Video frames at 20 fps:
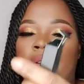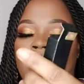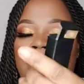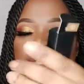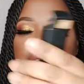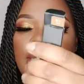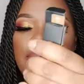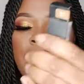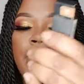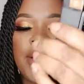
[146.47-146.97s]
It's
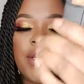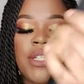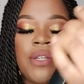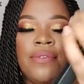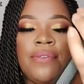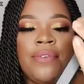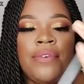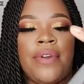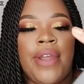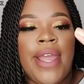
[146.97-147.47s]
the
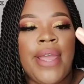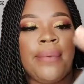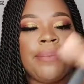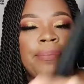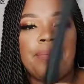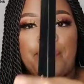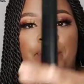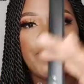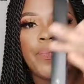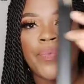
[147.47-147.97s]
packaging for it.
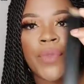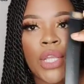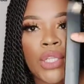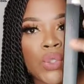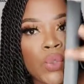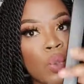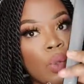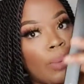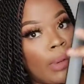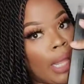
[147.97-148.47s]
A
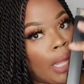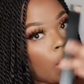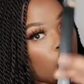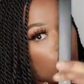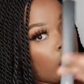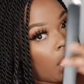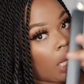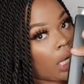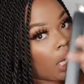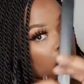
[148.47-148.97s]
tall black
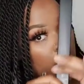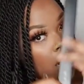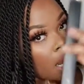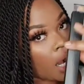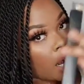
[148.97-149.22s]
one.